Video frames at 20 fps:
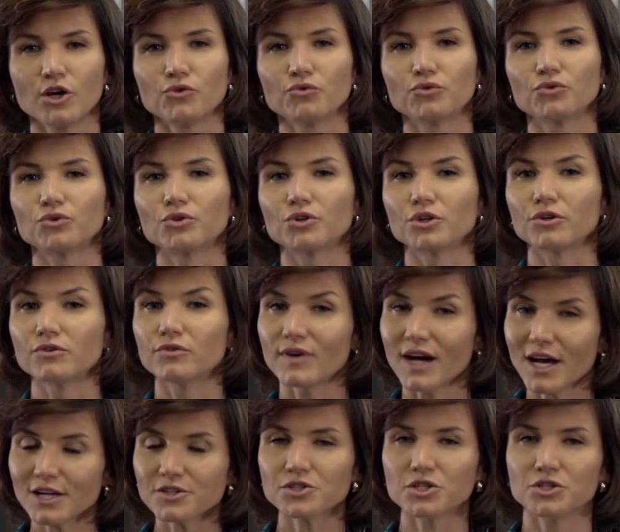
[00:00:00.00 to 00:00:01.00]
For
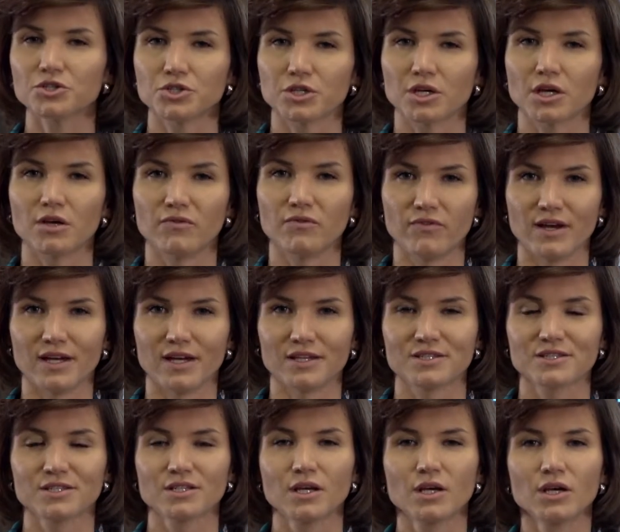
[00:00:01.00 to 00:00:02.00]
fast-changing
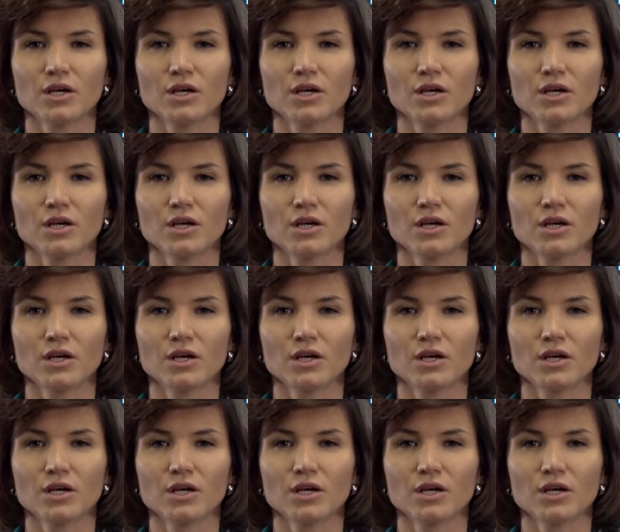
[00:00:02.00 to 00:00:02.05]
events,